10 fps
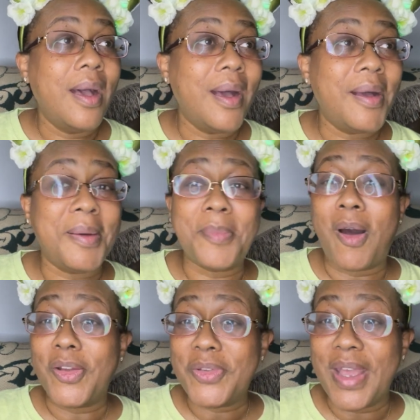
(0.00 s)
um,
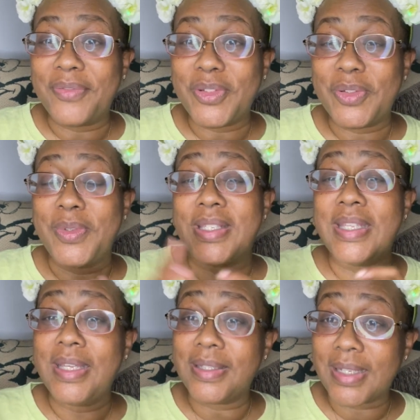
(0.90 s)
all you have to do is
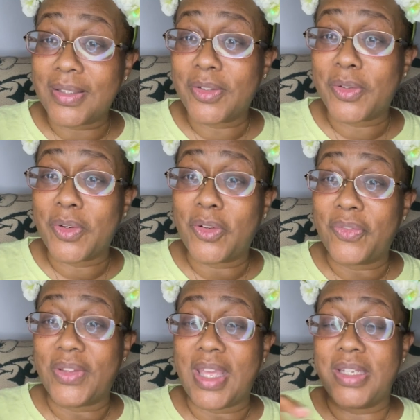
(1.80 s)
hit that little
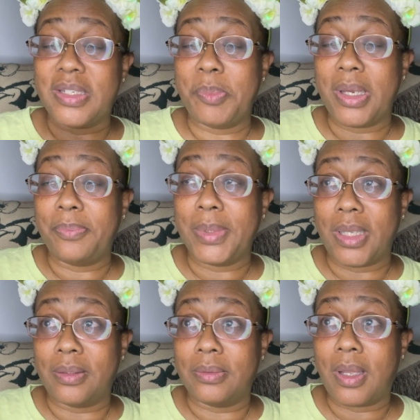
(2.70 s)
notification bell
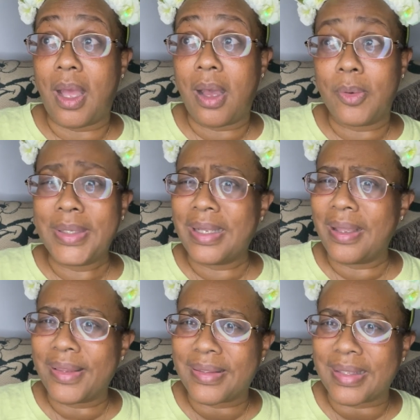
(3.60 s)
below. Oh,
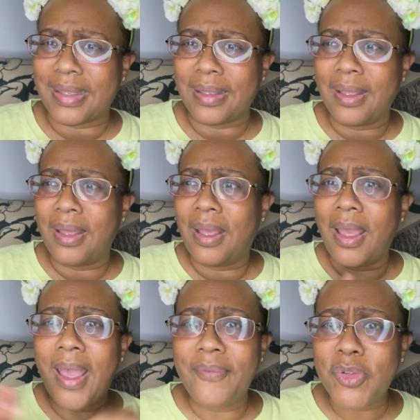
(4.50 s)
another thing.
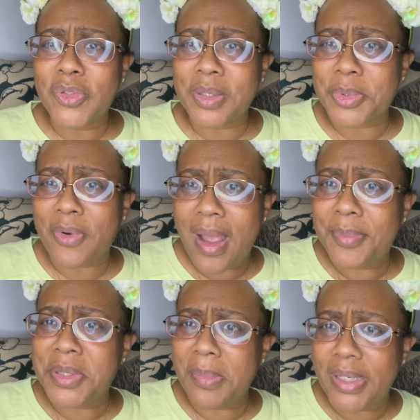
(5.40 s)
Have you subscribed
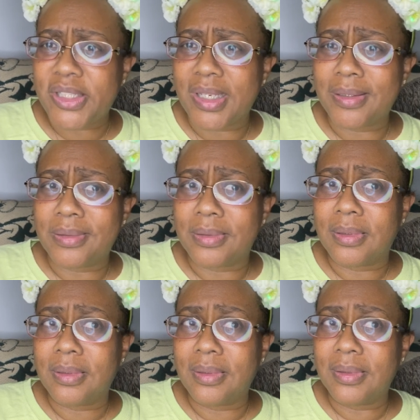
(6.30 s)
to my channel?
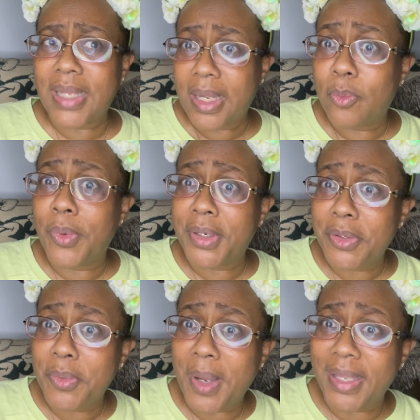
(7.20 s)
Like, what are
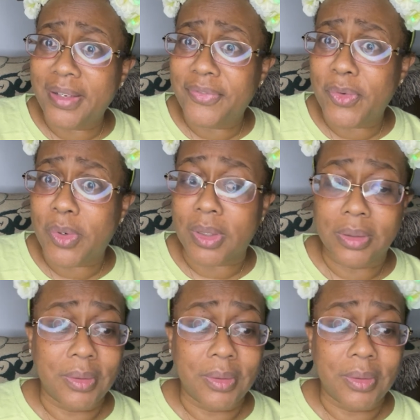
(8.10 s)
you waiting for?